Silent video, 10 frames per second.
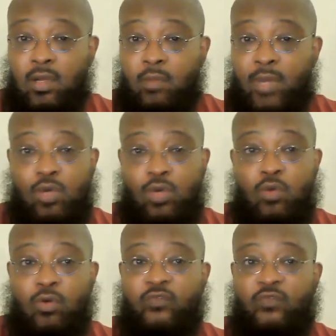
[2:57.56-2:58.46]
but
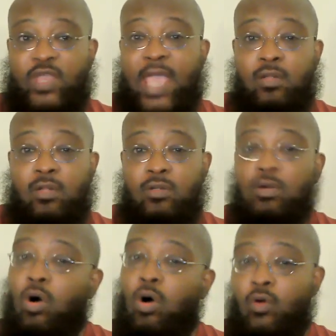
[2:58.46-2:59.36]
you forget
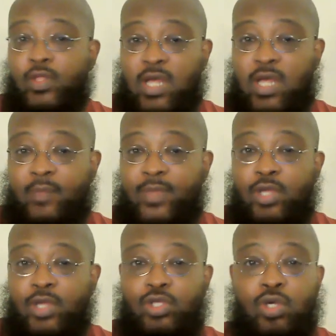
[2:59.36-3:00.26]
all the time.
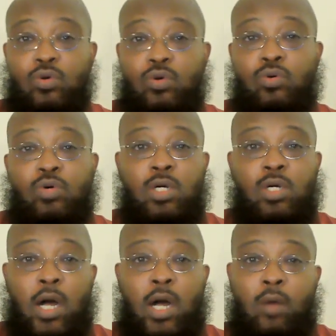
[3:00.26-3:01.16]
You
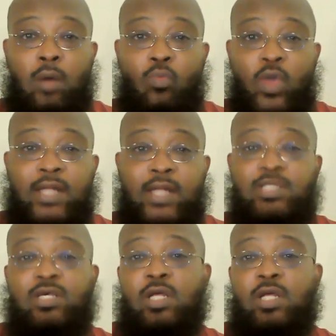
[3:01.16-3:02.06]
wait
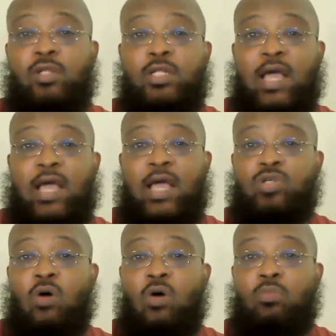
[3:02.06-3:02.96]
until the time is
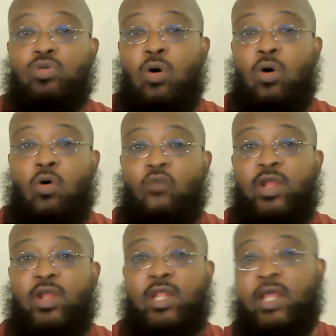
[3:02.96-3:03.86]
almost over,
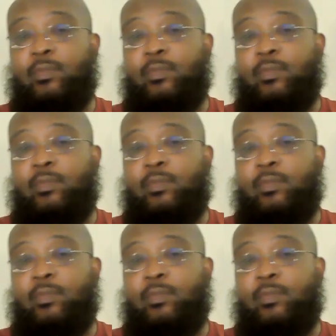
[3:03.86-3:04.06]
and then